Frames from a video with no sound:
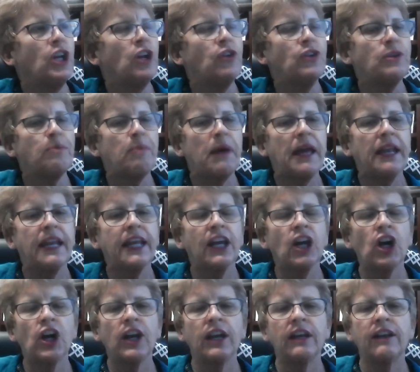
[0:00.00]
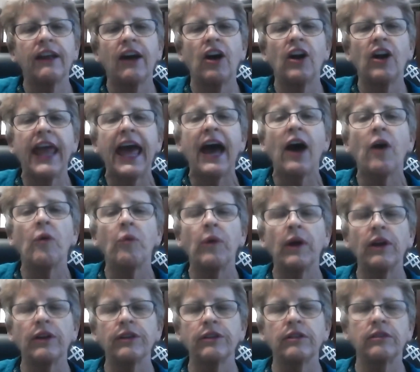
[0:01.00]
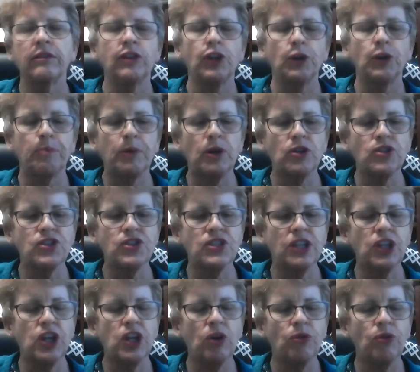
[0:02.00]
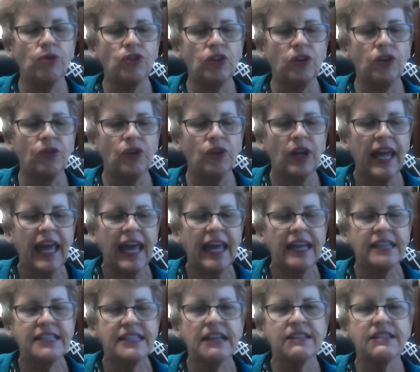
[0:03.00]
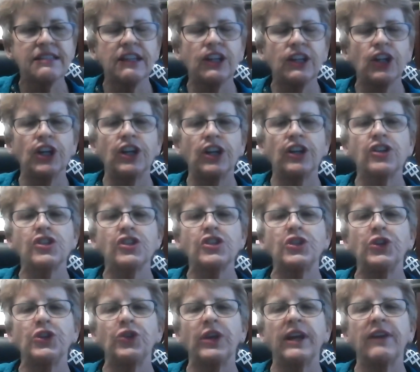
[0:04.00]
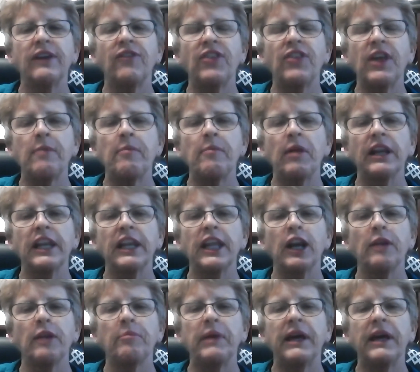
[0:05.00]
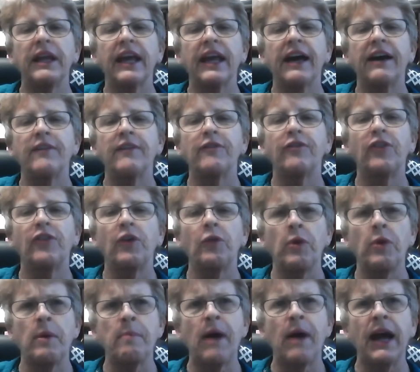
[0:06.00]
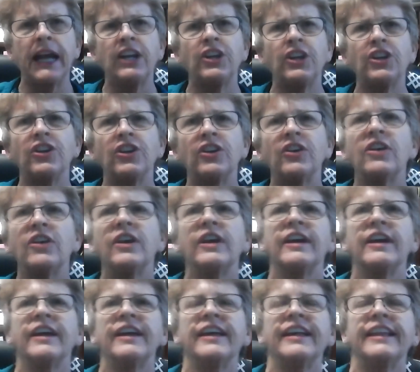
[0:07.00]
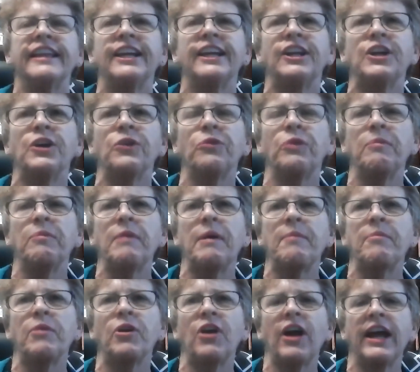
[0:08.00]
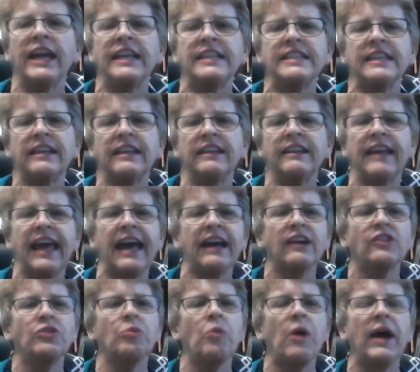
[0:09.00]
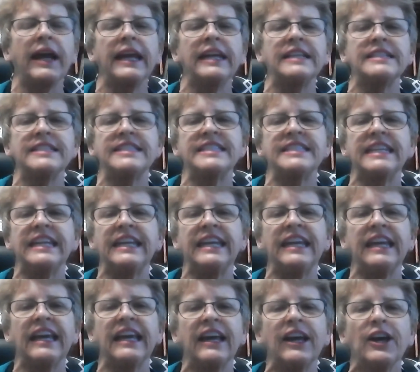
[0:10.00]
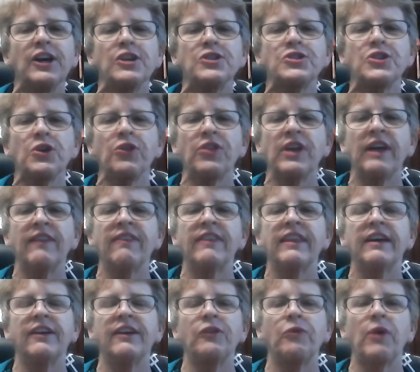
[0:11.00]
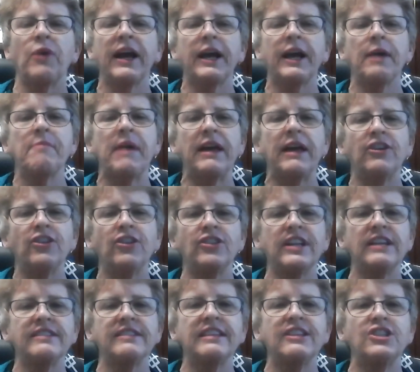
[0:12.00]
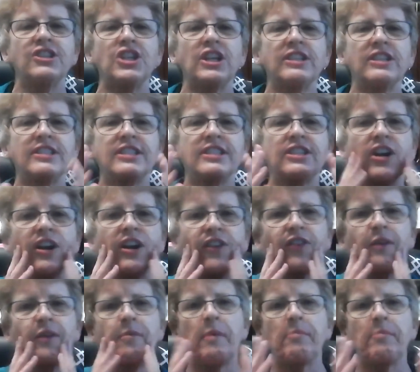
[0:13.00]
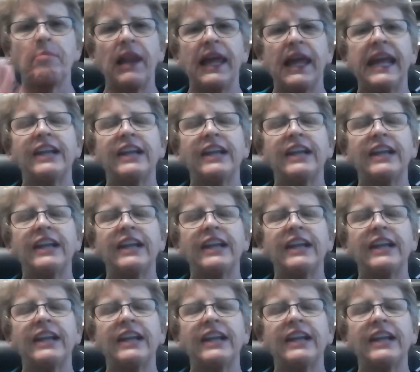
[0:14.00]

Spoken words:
depending on how well your person knows you, it doesn't hurt to give them a little bit of reminder. Remember I did X, Y, and Z. So then the recommender doesn't just start from a blank